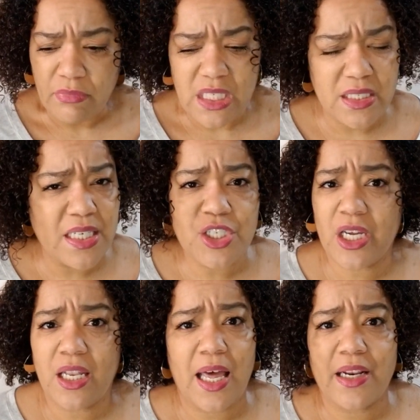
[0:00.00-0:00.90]
stitching
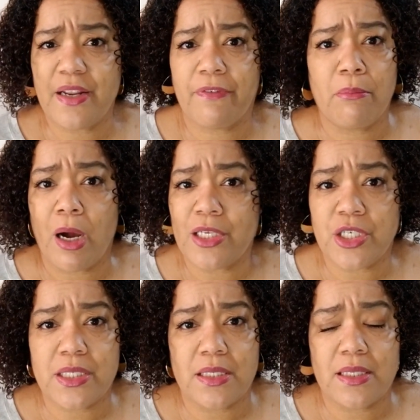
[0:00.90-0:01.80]
a lot of different
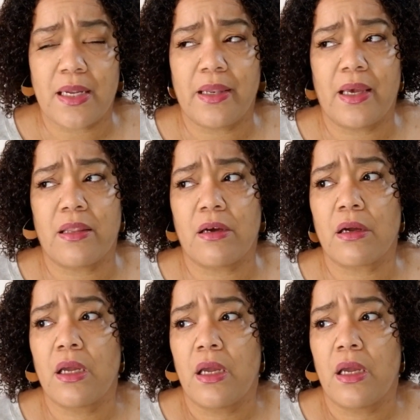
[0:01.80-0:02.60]
projects, this, that, and the other.